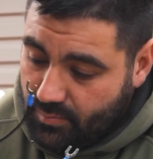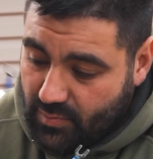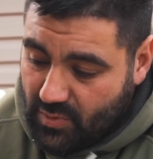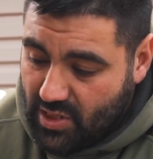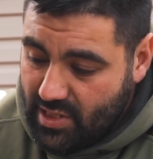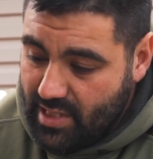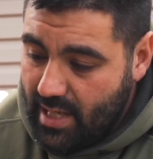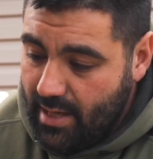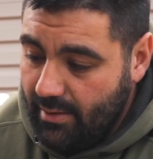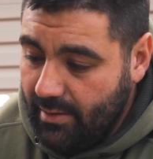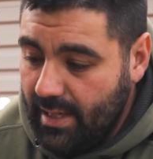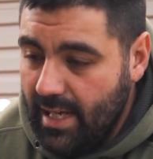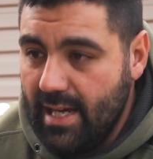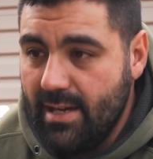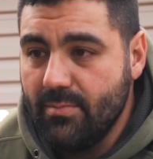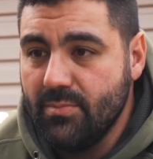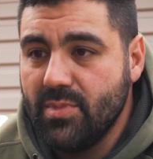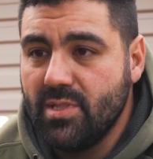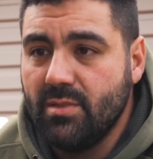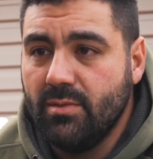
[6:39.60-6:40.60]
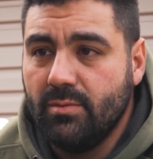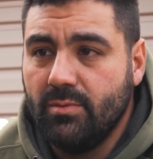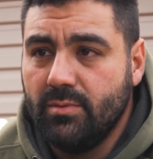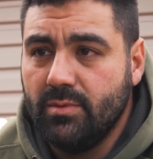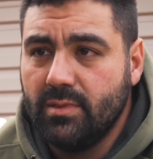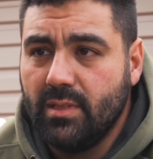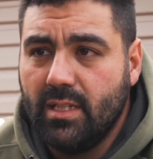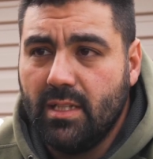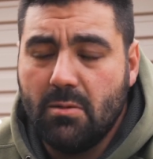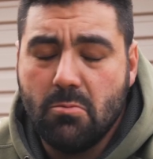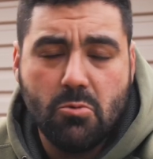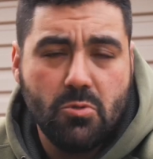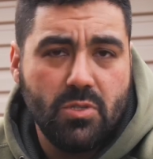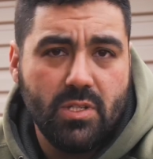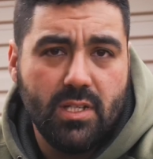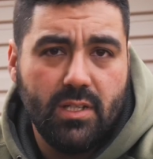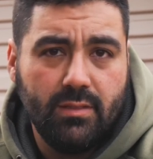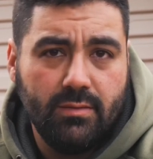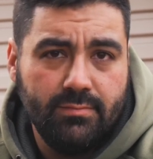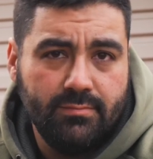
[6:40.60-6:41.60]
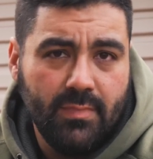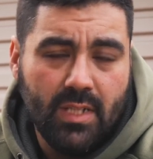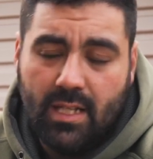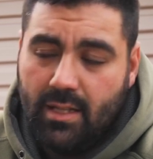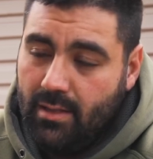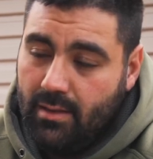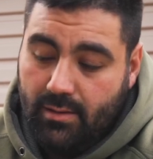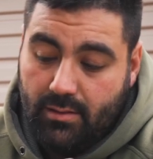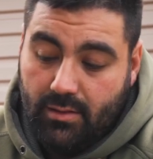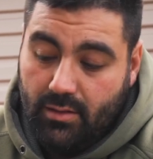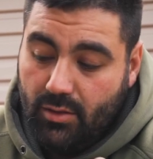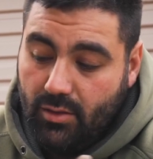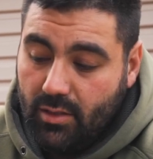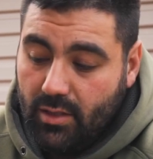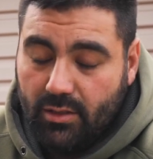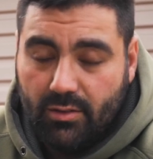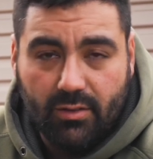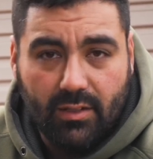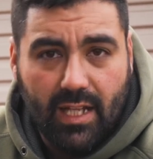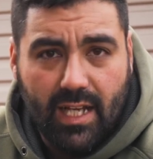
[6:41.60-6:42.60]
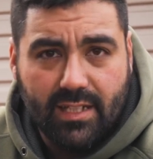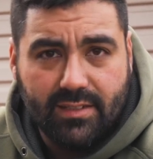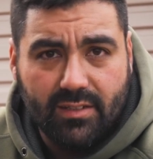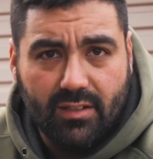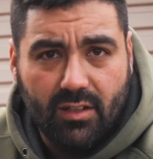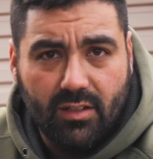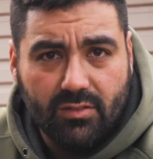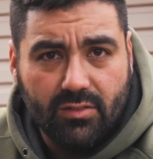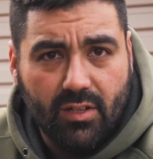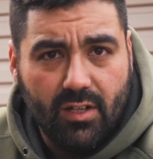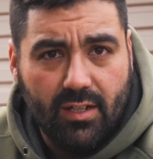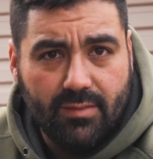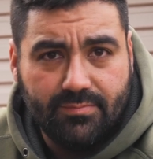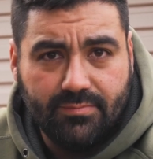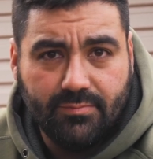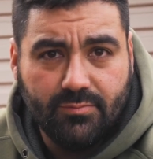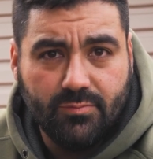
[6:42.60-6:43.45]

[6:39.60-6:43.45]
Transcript: just how it comes. We'll see. Look, it could last a long time.